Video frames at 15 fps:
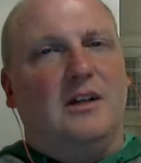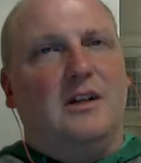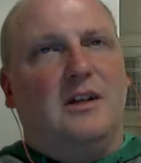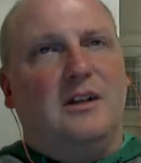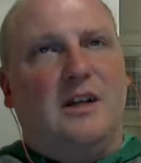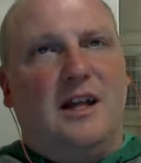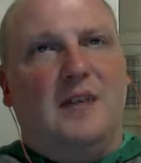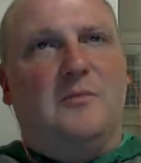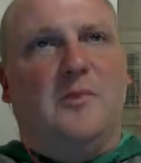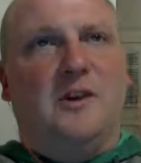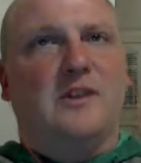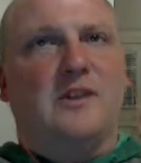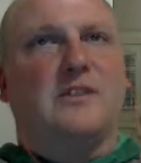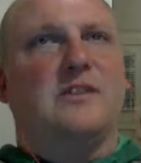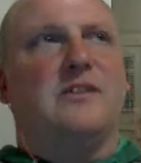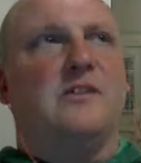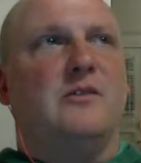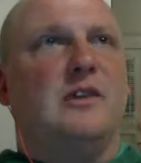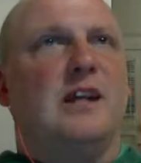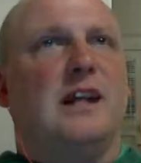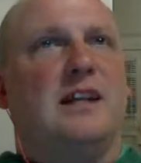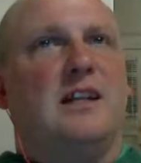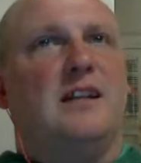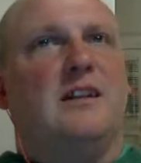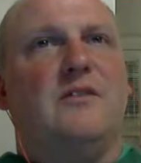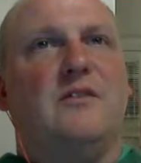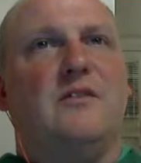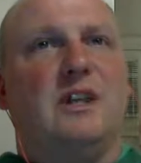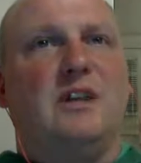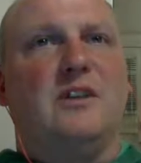Edpuzzle, when I need a
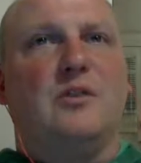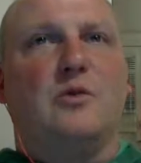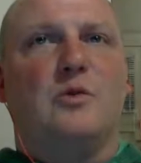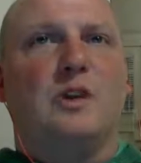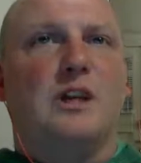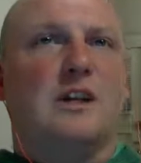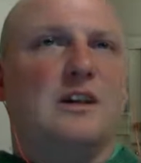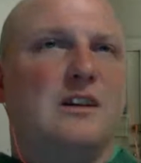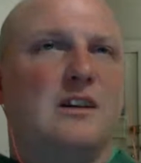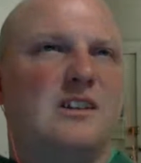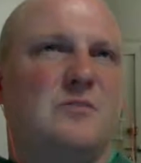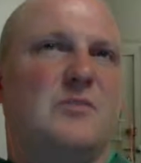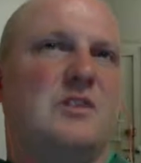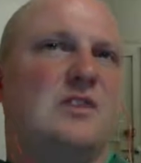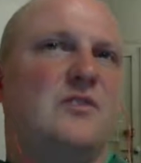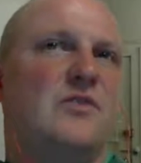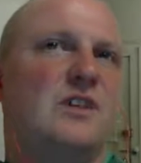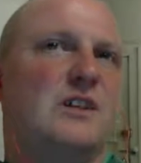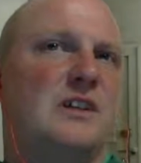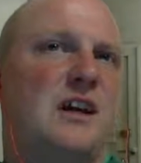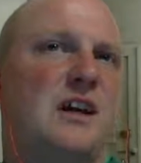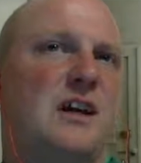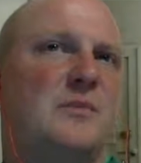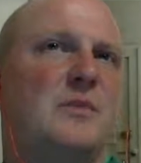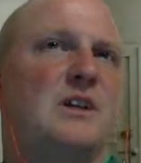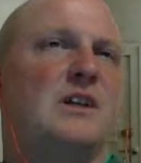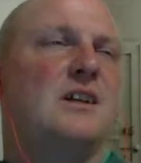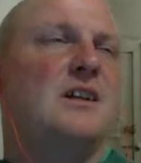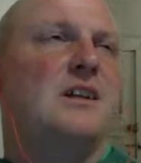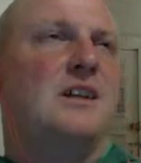video quick on a specific topic,
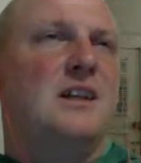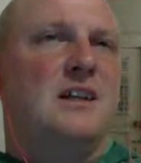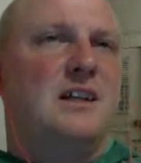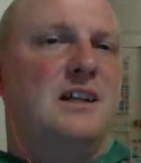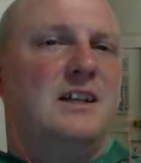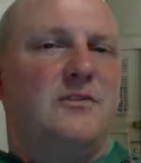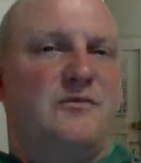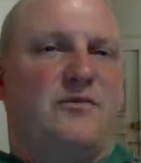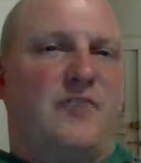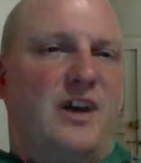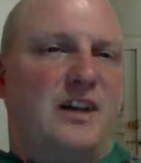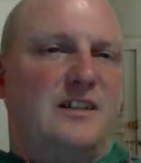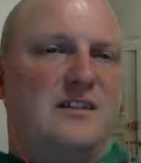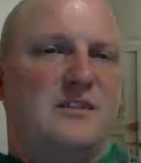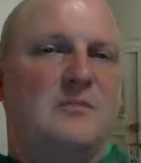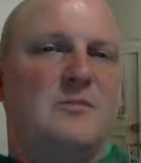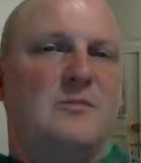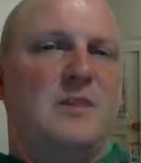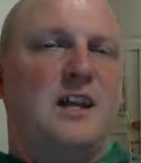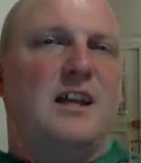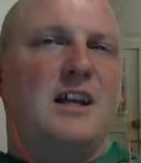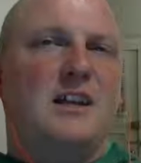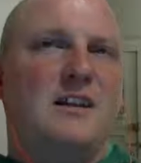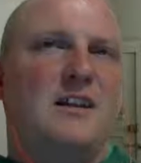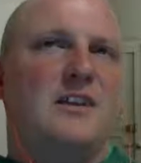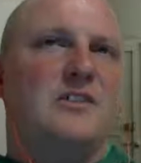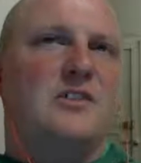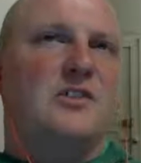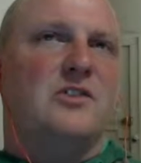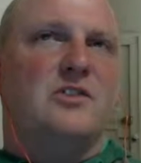it finds them, and it also
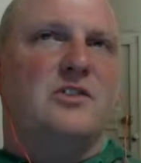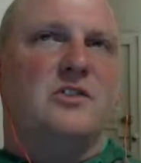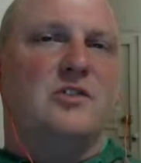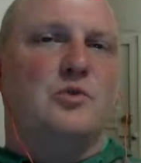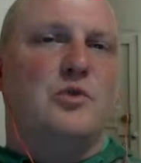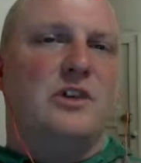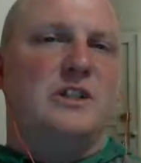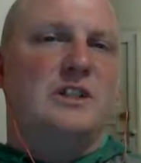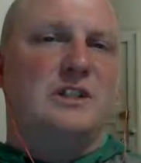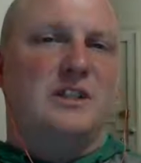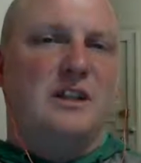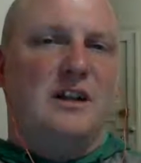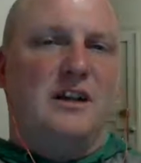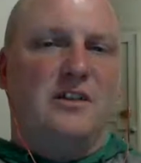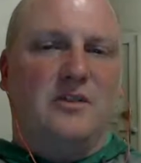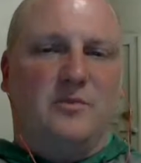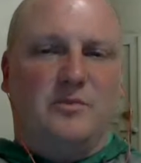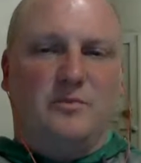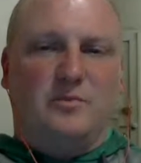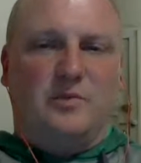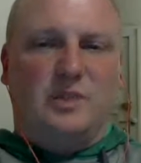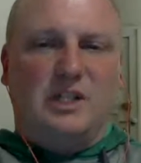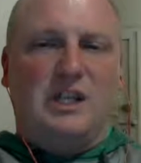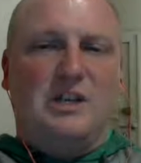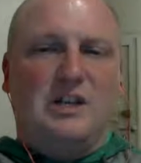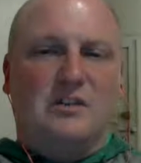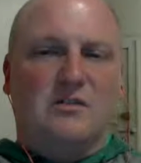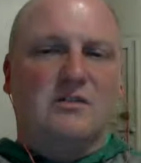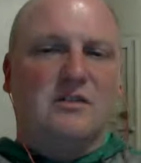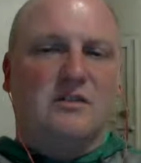shows ones that other
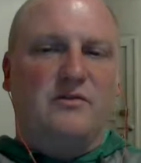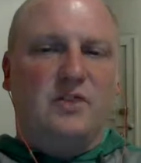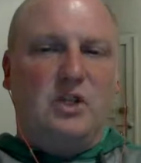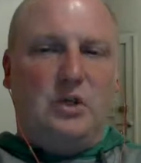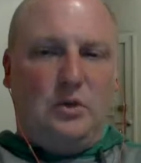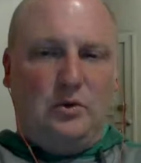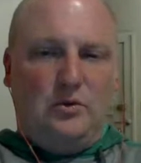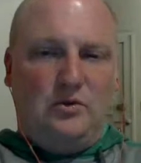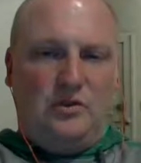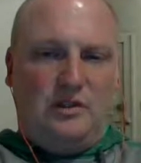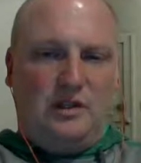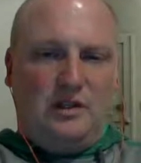teachers have used.